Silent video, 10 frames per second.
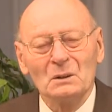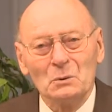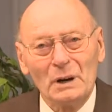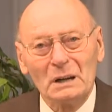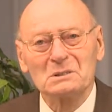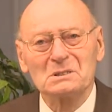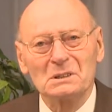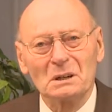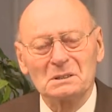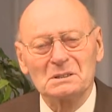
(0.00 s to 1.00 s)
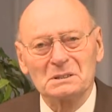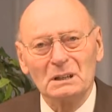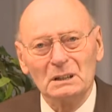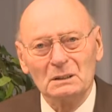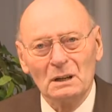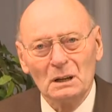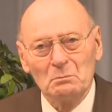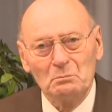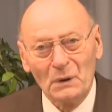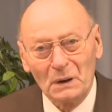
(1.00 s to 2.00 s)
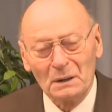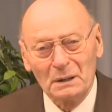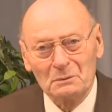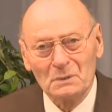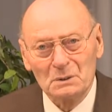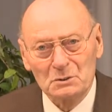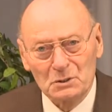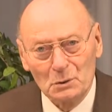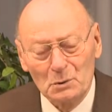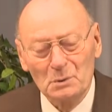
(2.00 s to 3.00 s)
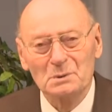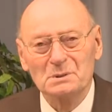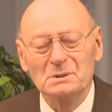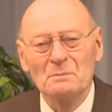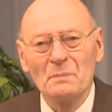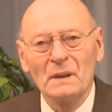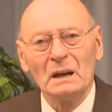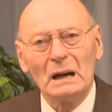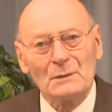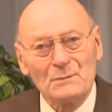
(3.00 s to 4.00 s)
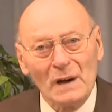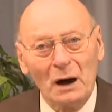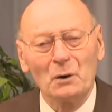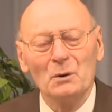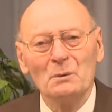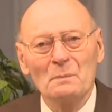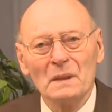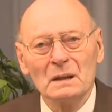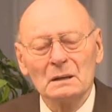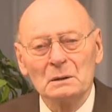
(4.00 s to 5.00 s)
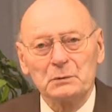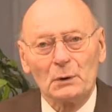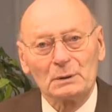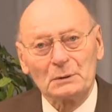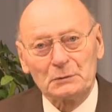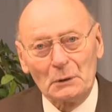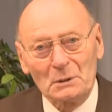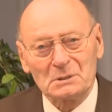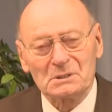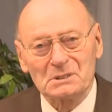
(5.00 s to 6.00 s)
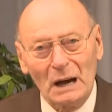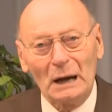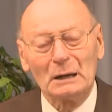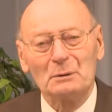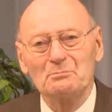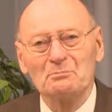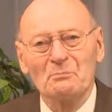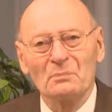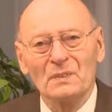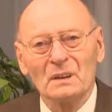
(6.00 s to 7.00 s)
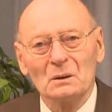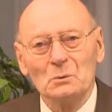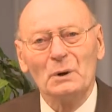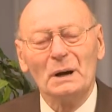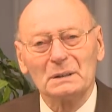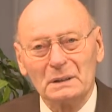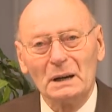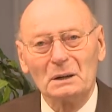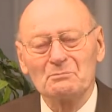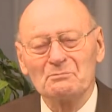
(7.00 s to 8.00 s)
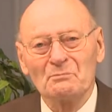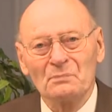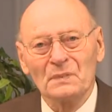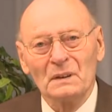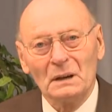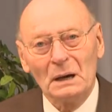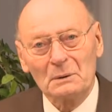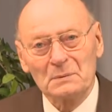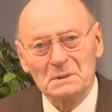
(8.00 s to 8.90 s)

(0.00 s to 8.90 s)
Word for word: we had 16 million Jews, and now for the first time we can have